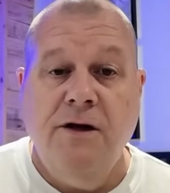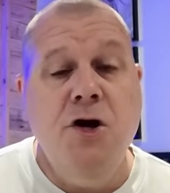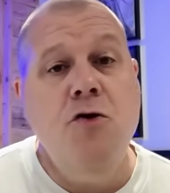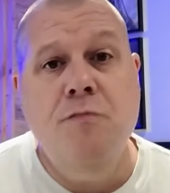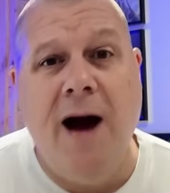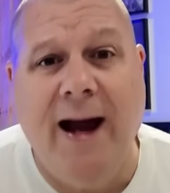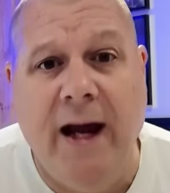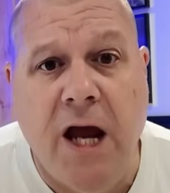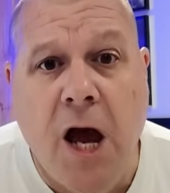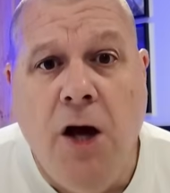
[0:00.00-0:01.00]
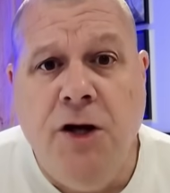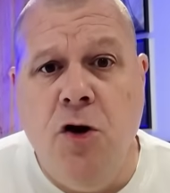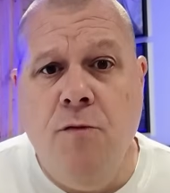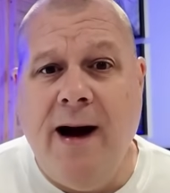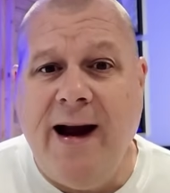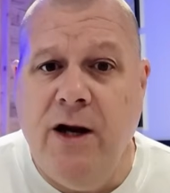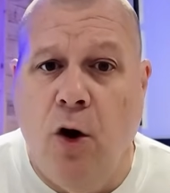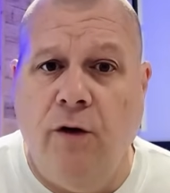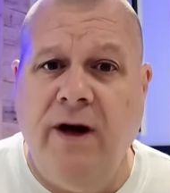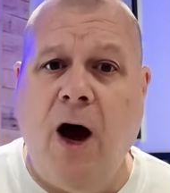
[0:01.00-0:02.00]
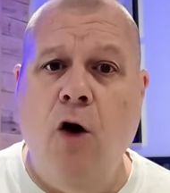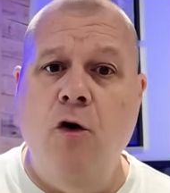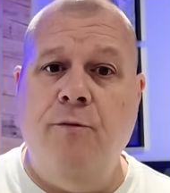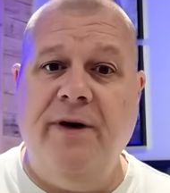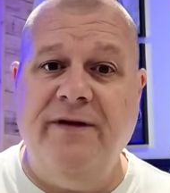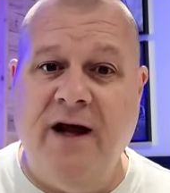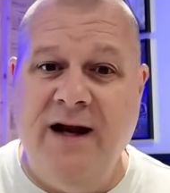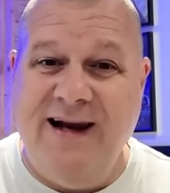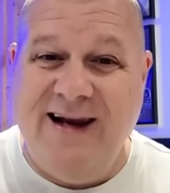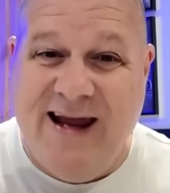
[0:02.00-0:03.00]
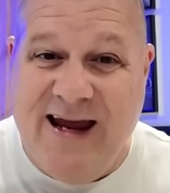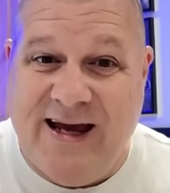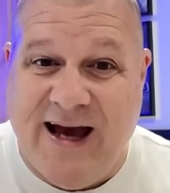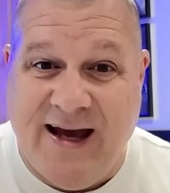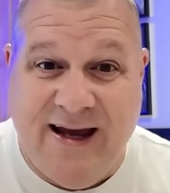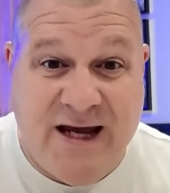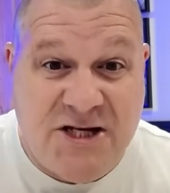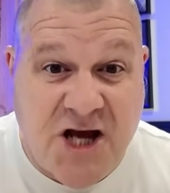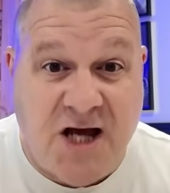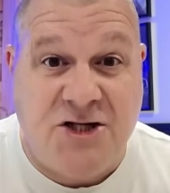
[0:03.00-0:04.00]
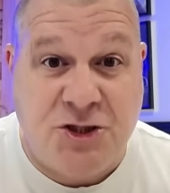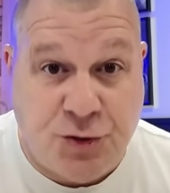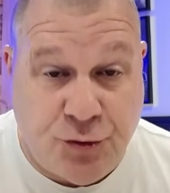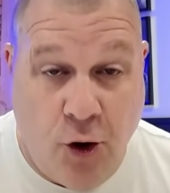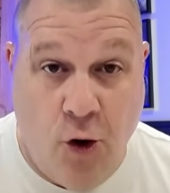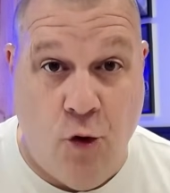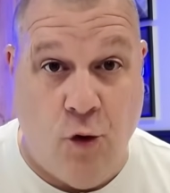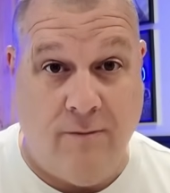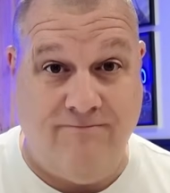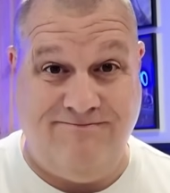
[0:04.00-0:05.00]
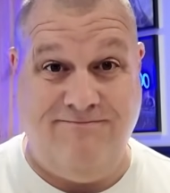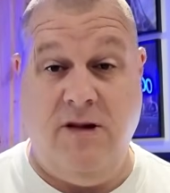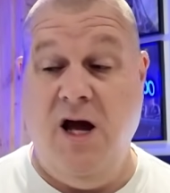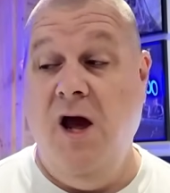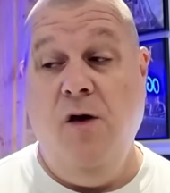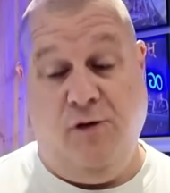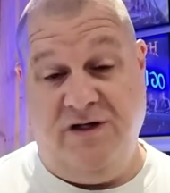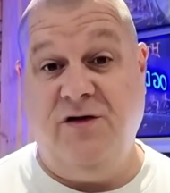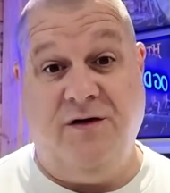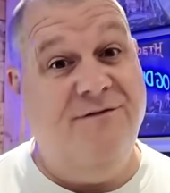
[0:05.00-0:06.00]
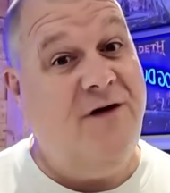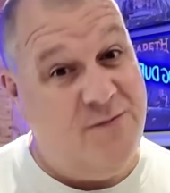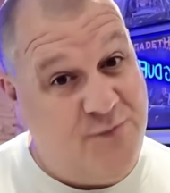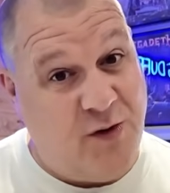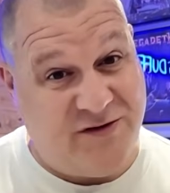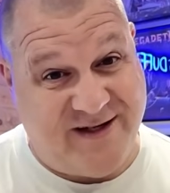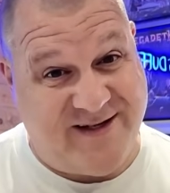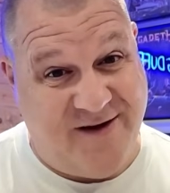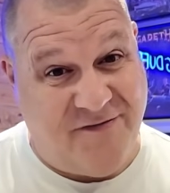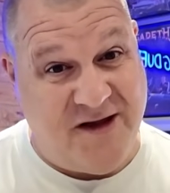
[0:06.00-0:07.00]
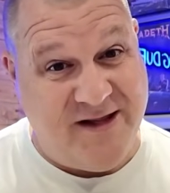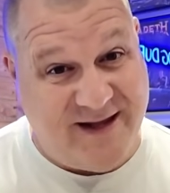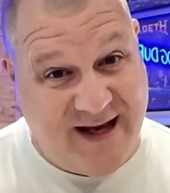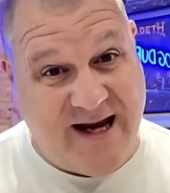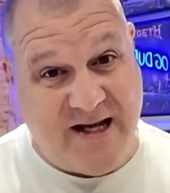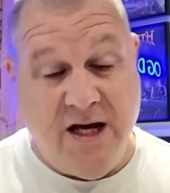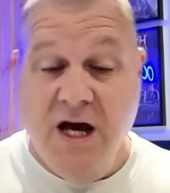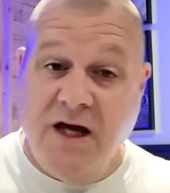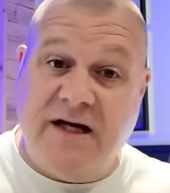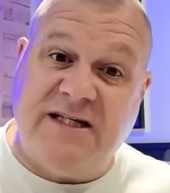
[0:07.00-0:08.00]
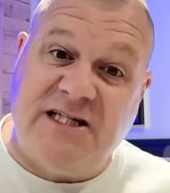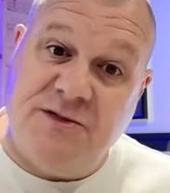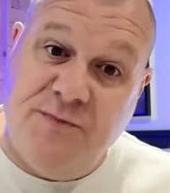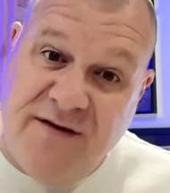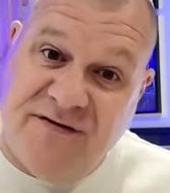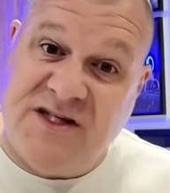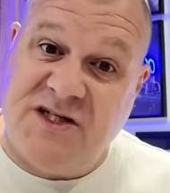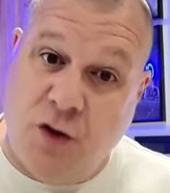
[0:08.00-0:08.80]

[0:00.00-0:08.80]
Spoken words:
You may not know, but the leak is true. It's looking very positive indeed, because Smith's